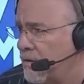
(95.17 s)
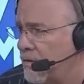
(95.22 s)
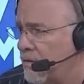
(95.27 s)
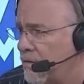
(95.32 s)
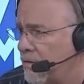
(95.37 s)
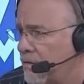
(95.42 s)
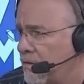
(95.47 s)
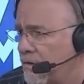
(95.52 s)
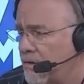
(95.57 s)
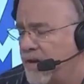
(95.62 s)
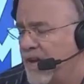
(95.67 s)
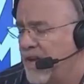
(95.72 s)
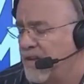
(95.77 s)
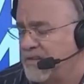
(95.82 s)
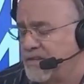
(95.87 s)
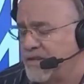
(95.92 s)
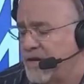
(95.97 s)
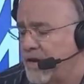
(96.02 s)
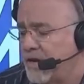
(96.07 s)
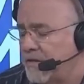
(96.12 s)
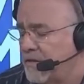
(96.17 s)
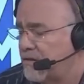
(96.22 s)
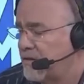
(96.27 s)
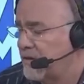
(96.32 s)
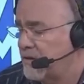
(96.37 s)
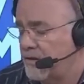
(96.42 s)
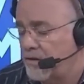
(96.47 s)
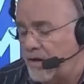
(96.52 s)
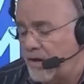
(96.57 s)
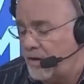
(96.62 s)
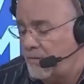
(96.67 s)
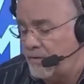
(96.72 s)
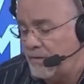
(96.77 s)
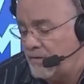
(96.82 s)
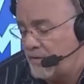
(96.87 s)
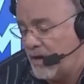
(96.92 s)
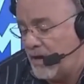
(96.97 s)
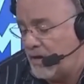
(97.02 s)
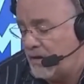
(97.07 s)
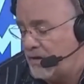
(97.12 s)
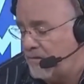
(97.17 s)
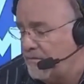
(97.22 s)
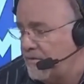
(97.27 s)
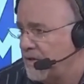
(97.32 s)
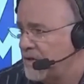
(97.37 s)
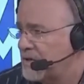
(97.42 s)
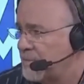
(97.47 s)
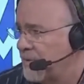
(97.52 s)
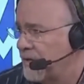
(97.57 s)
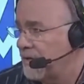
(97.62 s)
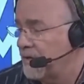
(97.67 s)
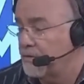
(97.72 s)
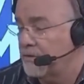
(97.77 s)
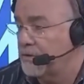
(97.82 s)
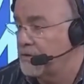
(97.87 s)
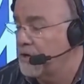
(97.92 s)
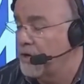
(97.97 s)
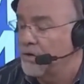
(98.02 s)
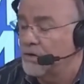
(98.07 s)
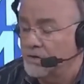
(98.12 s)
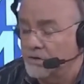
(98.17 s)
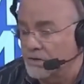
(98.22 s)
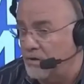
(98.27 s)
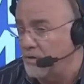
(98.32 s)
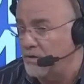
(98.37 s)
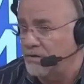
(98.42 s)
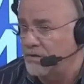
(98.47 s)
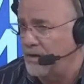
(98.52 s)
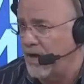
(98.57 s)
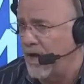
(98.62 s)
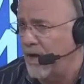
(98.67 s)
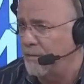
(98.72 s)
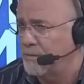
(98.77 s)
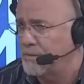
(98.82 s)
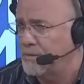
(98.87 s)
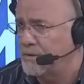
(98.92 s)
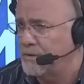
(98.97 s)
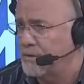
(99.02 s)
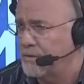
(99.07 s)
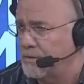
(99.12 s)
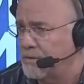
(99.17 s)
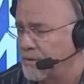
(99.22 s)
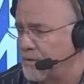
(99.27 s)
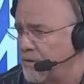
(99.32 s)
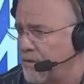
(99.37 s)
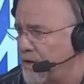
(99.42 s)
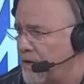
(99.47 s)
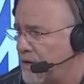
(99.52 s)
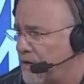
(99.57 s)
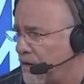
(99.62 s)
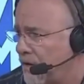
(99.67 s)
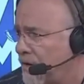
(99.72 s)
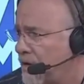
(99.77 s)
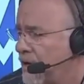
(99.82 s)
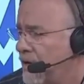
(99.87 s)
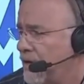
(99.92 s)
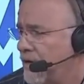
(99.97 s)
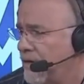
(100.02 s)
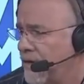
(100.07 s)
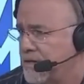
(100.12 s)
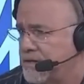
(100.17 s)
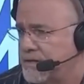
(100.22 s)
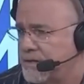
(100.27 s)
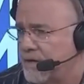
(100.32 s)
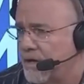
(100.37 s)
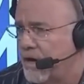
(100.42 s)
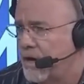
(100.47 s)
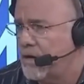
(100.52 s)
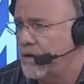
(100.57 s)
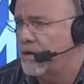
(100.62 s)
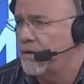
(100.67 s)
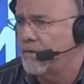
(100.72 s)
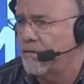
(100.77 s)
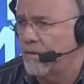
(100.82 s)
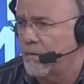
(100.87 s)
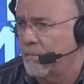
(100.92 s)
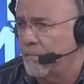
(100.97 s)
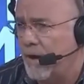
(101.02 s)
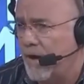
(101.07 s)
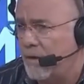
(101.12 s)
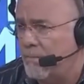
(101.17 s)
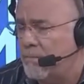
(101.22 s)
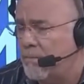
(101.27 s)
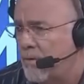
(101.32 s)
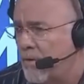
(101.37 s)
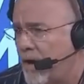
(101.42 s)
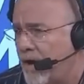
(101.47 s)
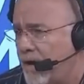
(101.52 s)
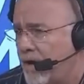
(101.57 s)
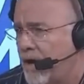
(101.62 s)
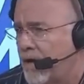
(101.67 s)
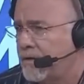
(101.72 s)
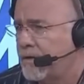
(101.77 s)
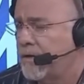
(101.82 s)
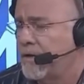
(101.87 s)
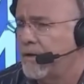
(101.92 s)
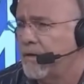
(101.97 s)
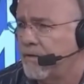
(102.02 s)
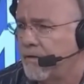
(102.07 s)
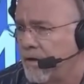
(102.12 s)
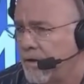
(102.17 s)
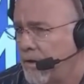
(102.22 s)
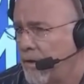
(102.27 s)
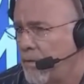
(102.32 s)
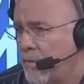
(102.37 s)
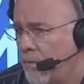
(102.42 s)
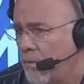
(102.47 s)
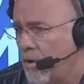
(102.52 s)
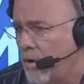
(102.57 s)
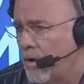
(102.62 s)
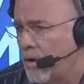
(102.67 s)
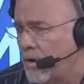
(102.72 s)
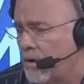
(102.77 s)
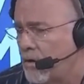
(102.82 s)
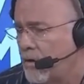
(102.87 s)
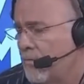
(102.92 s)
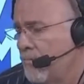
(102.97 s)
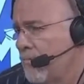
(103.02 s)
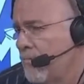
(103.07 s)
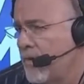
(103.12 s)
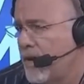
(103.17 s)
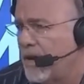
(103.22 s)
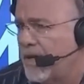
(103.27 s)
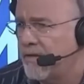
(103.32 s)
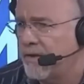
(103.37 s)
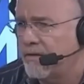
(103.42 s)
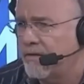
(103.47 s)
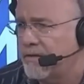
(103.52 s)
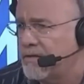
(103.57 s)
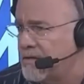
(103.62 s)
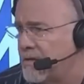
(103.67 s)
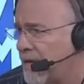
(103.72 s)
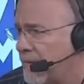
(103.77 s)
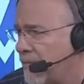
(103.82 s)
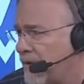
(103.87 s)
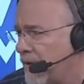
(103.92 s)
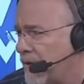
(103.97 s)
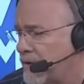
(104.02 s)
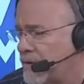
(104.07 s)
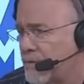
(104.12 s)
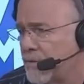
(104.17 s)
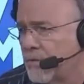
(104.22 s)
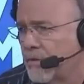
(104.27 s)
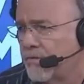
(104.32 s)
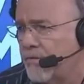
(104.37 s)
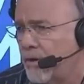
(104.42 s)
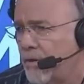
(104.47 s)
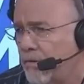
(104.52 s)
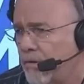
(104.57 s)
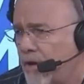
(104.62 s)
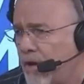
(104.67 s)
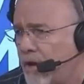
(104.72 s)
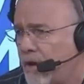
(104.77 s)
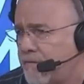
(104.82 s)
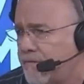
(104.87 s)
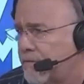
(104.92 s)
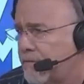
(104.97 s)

You can't say that you can't convince me that there's certain times you should use a credit card. They suck. They're a bad product. They don't work. And I think the same thing's true of whole life.